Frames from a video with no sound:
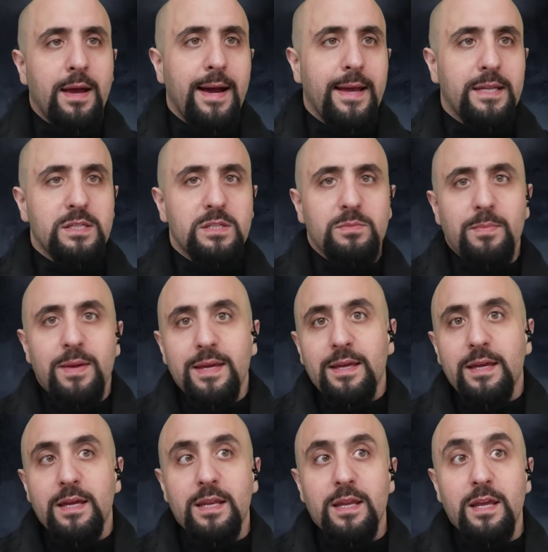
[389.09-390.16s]
and it's
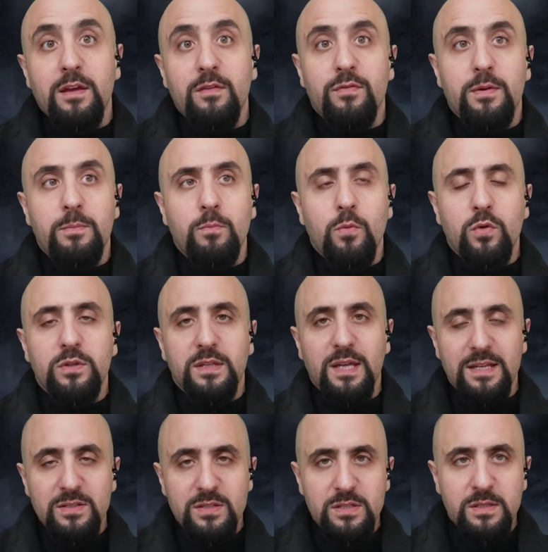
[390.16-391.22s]
making it even more
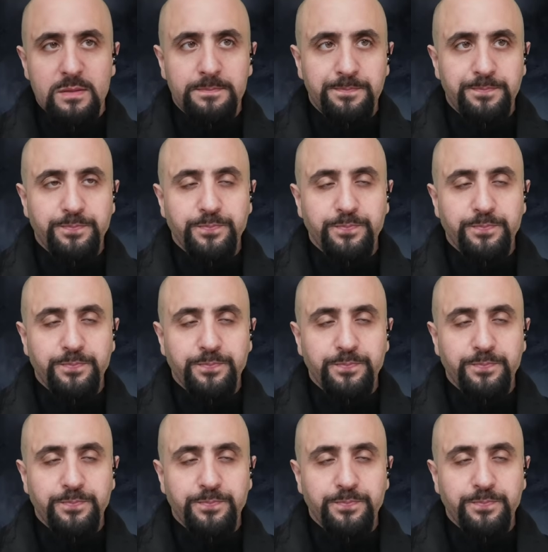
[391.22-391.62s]
tense